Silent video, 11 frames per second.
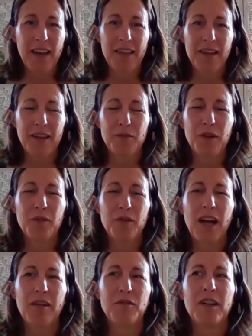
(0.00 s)
think we all
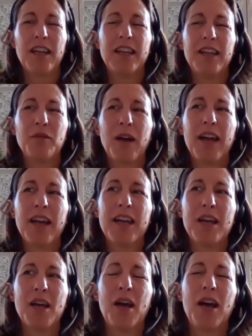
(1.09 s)
have one anyway.
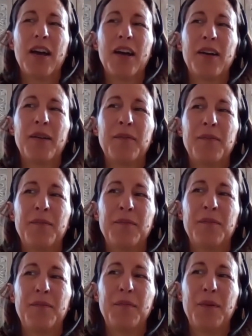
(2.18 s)

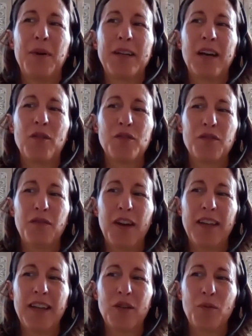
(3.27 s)
But I also
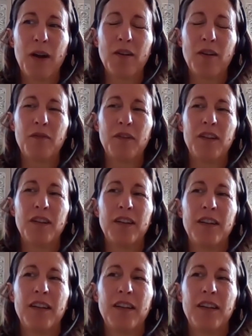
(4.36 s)
find that quite often,